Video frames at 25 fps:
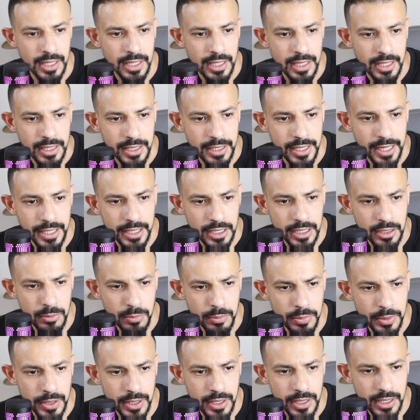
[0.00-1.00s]
I can
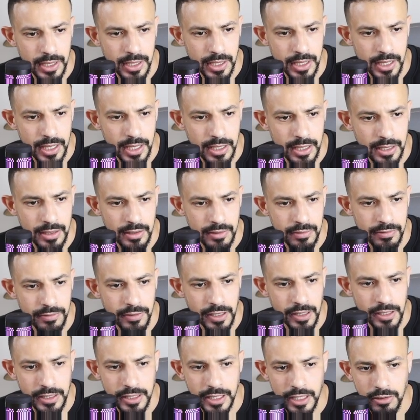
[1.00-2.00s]
pick a
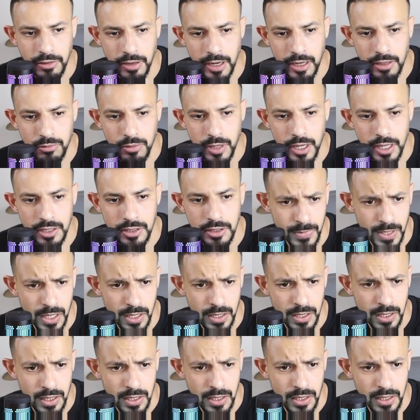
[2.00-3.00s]
file here at random.
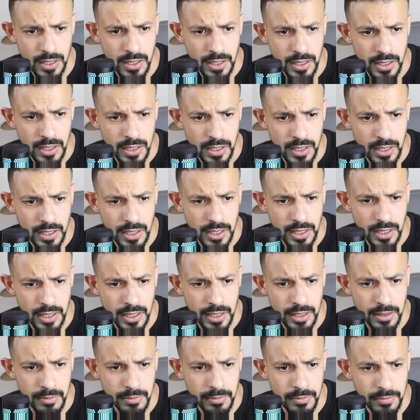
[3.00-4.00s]

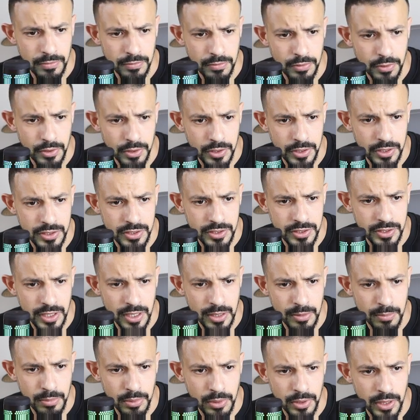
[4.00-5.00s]
For
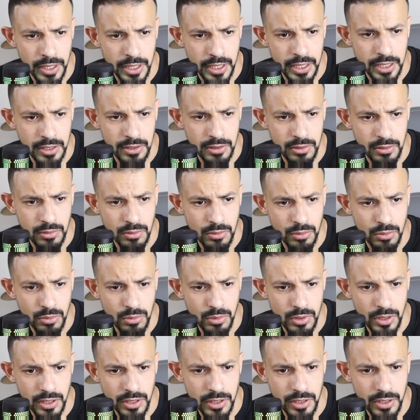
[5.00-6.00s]
example, I can
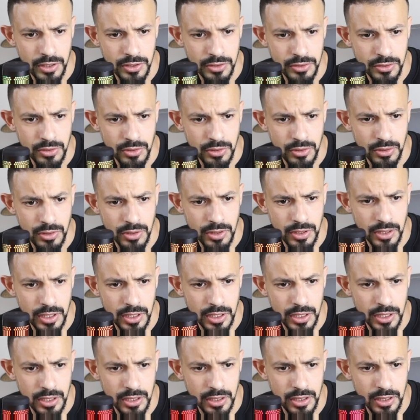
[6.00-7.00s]
run this on
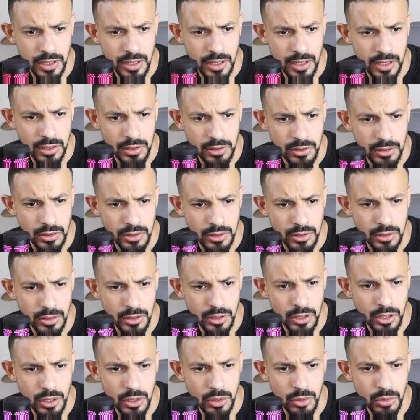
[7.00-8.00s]
the
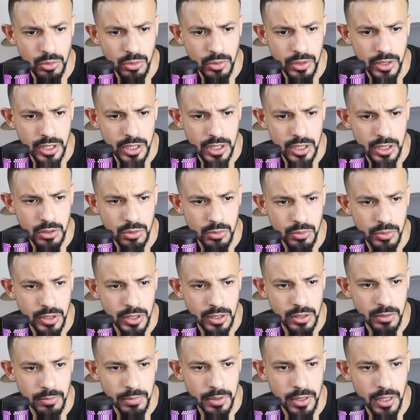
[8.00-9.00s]
low
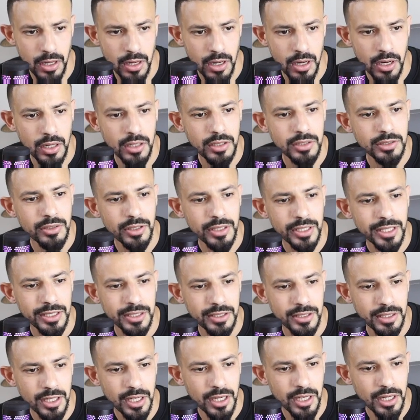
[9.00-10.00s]
grill part. So I
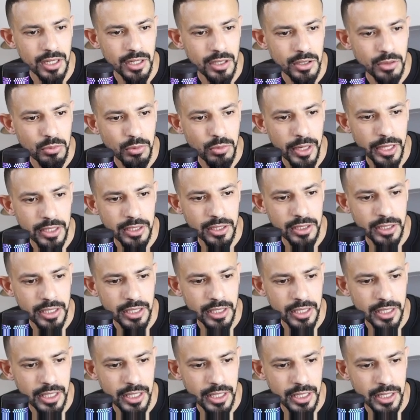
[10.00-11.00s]
can right
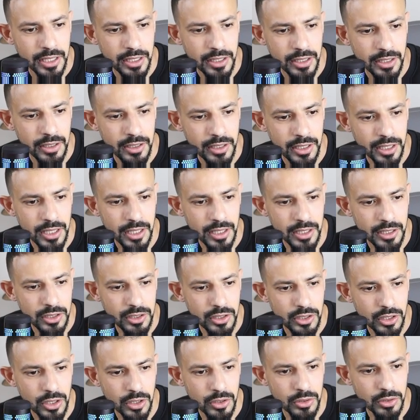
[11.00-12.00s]
click here,
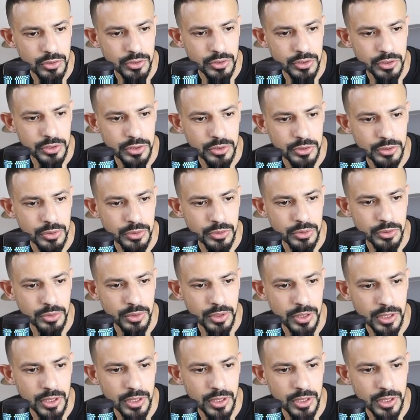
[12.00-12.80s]
go to